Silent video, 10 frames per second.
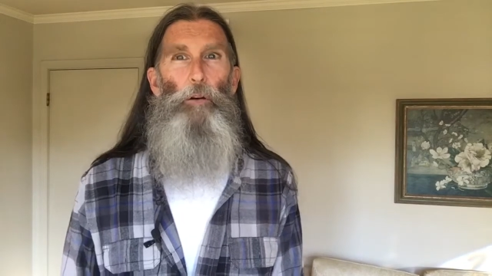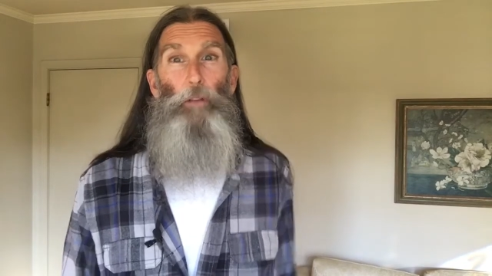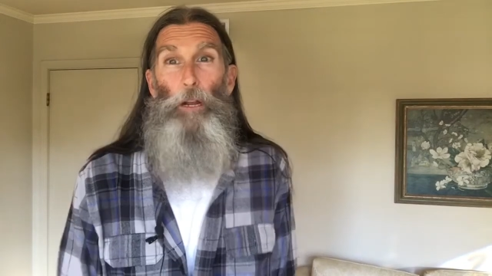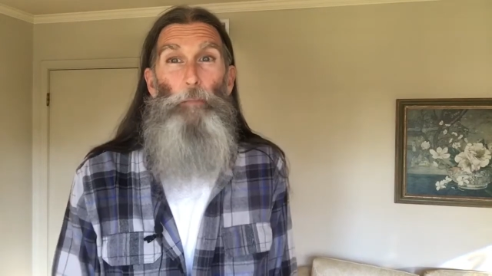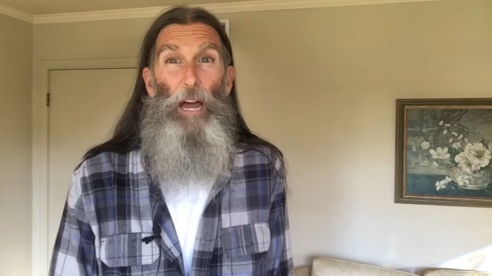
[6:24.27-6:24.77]
If
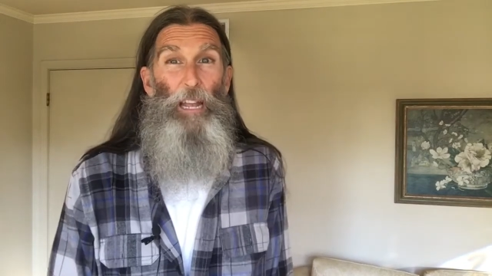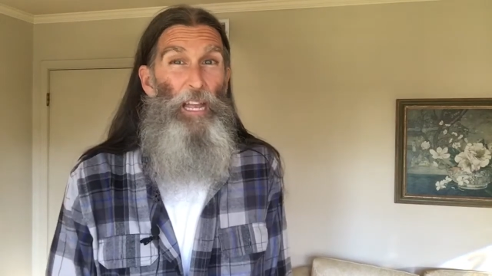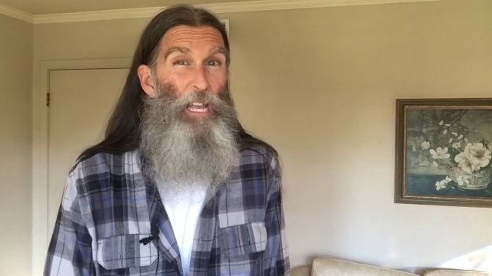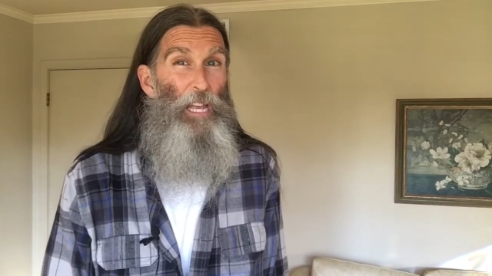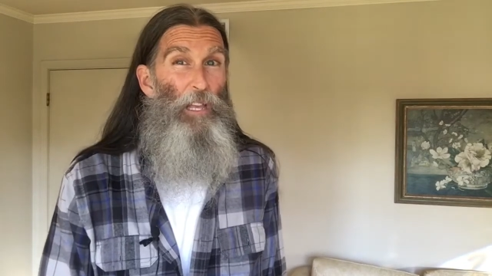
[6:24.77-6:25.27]

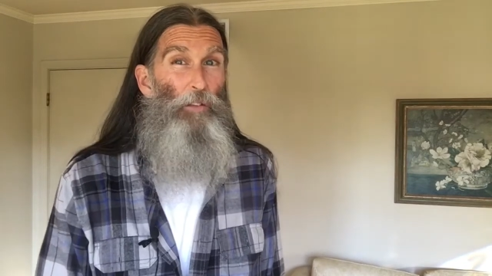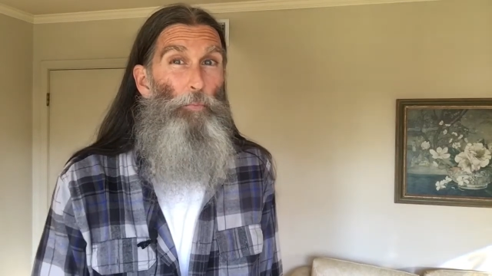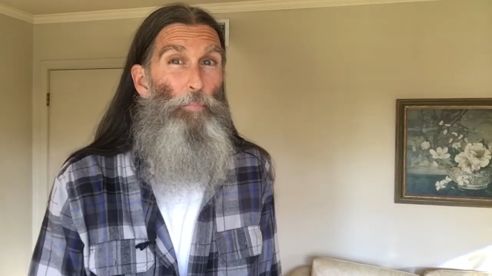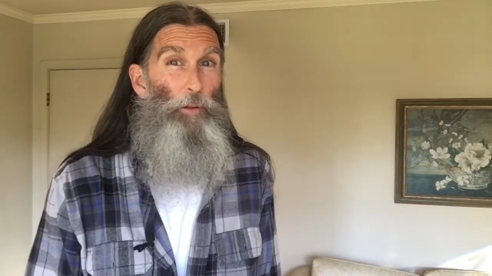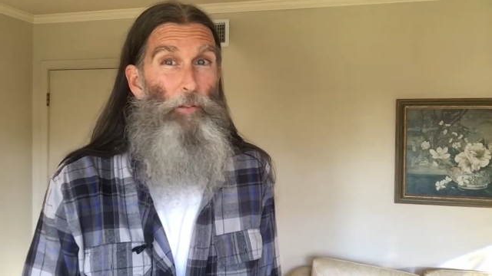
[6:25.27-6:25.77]
anybody is
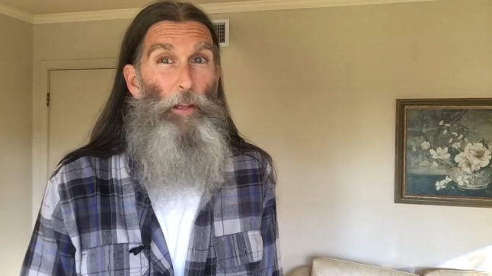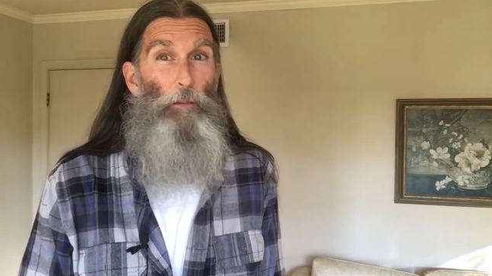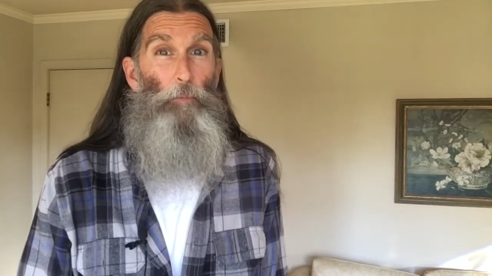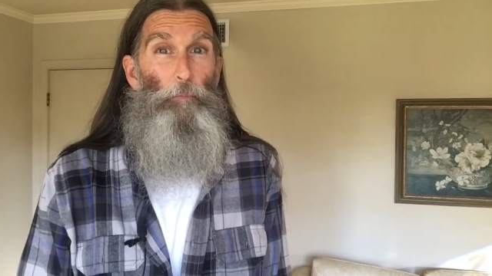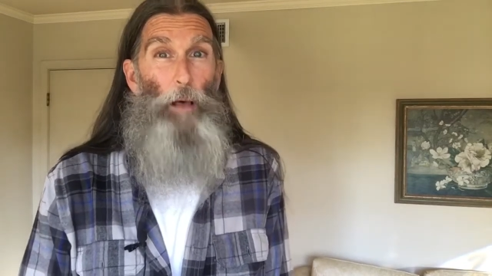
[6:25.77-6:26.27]

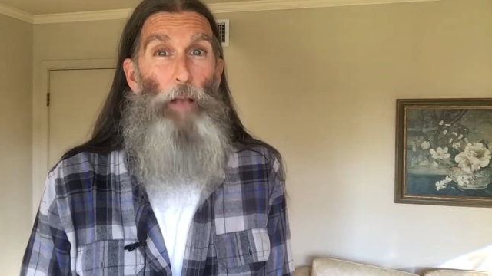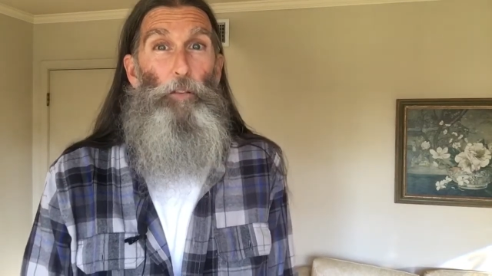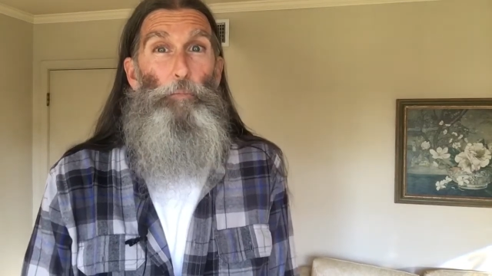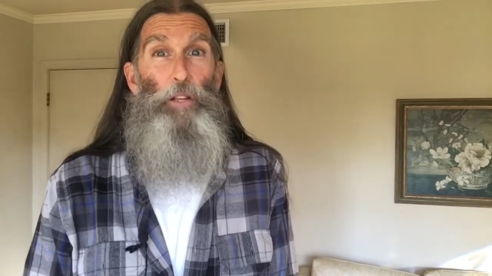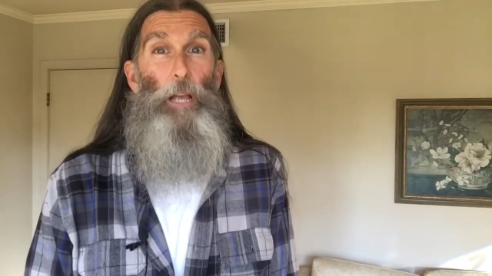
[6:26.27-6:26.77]

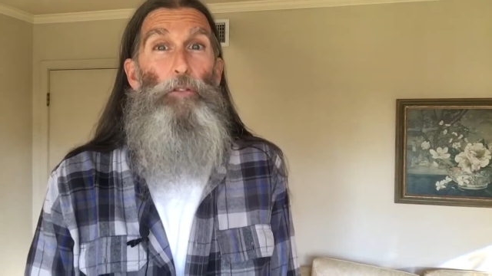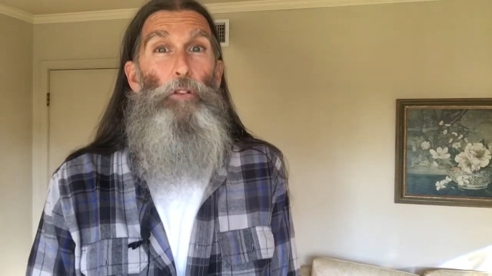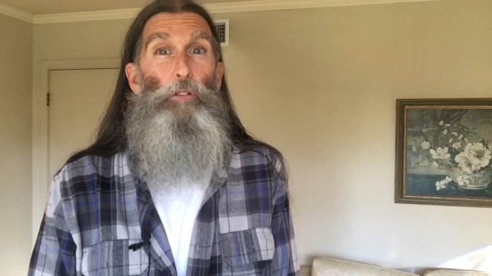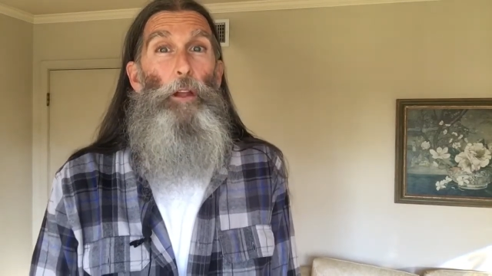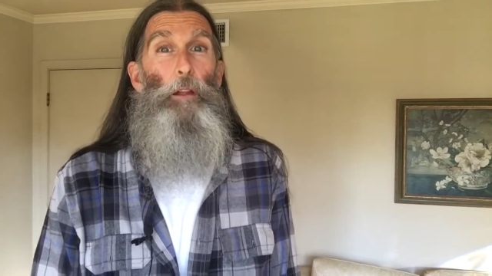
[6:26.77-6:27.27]
possibly
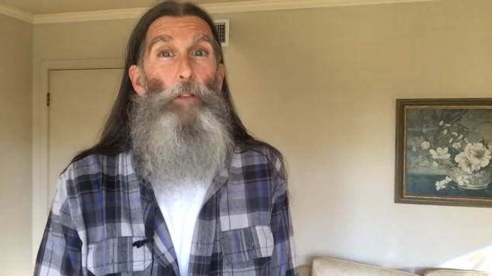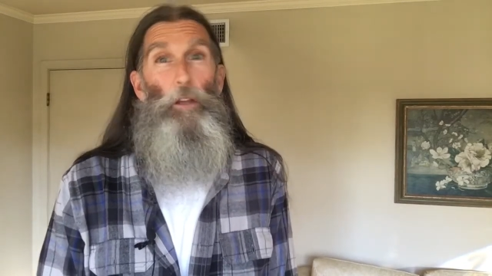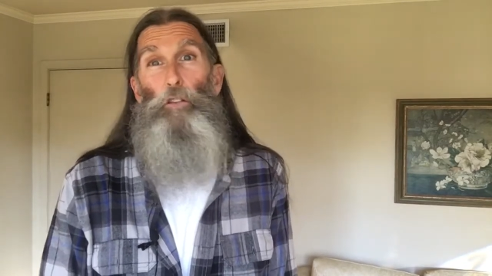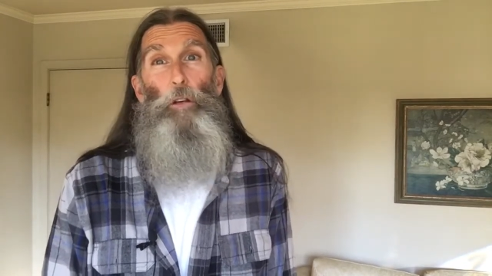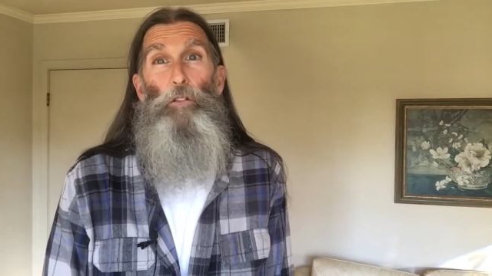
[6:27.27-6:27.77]
interested in
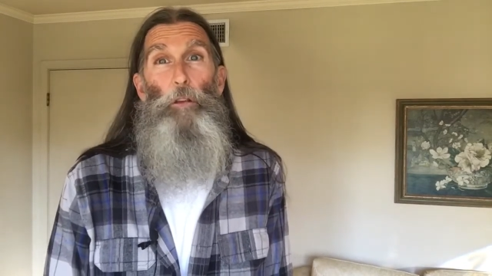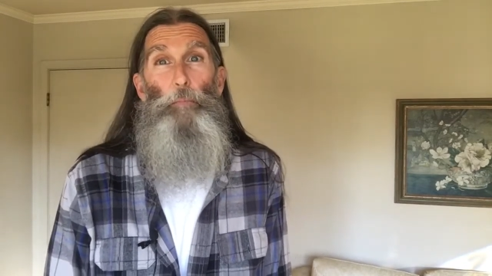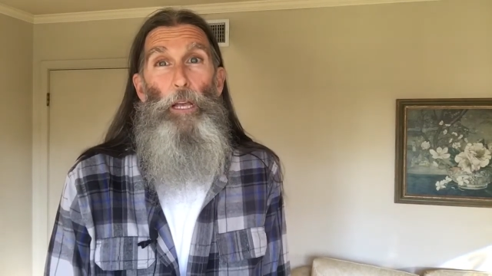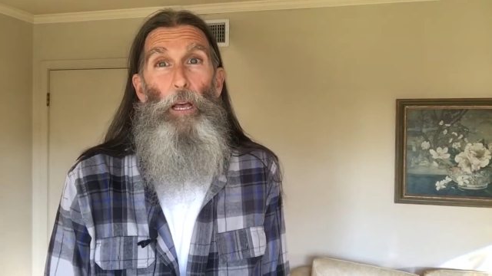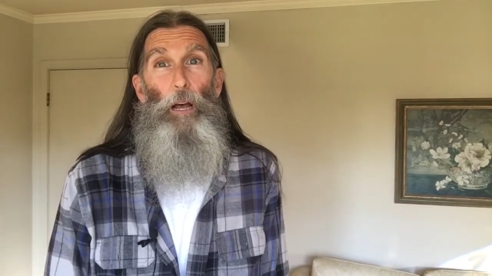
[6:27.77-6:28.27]
this, you can send
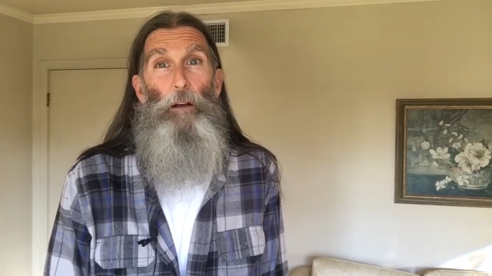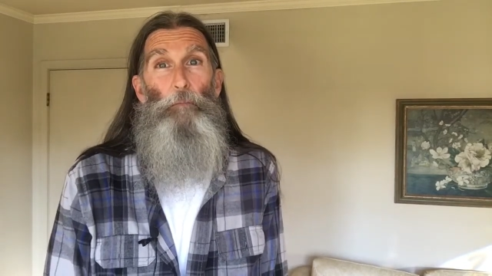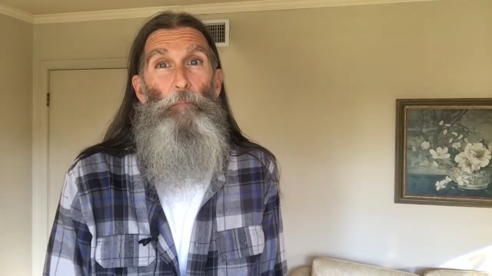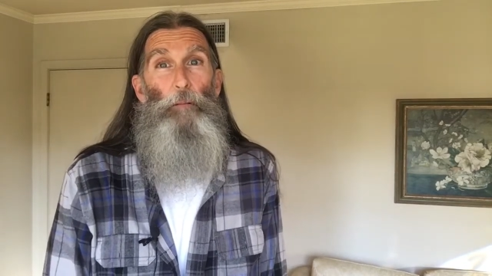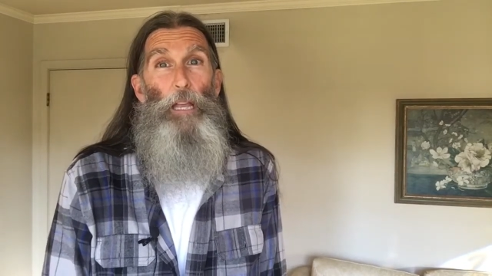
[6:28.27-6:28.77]
me
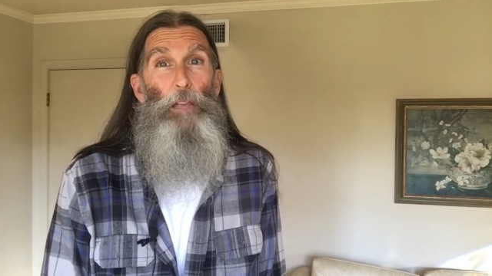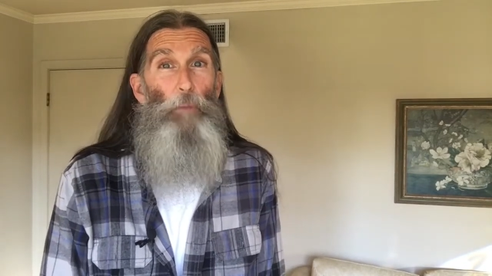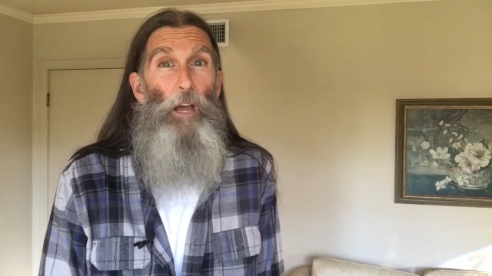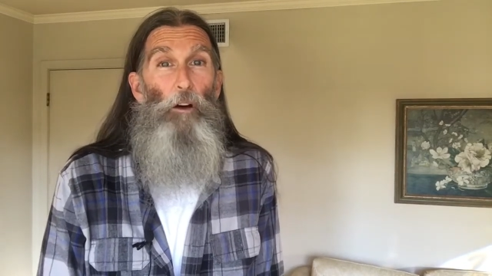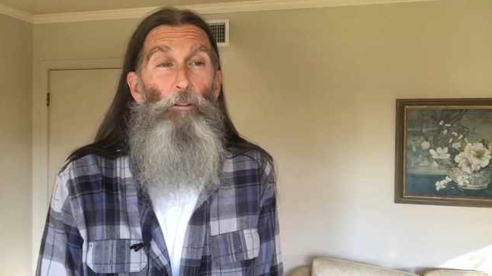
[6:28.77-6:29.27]
an
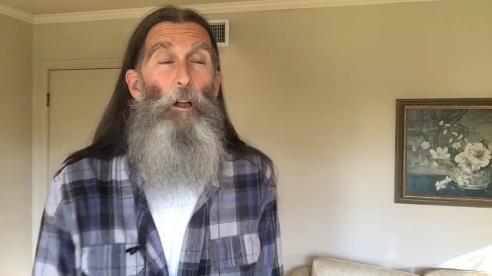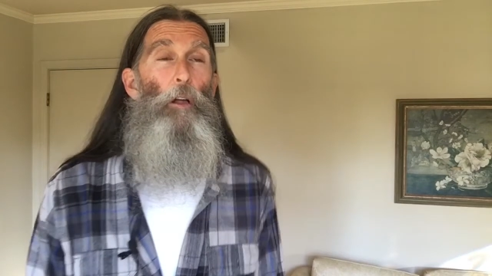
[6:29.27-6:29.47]
email.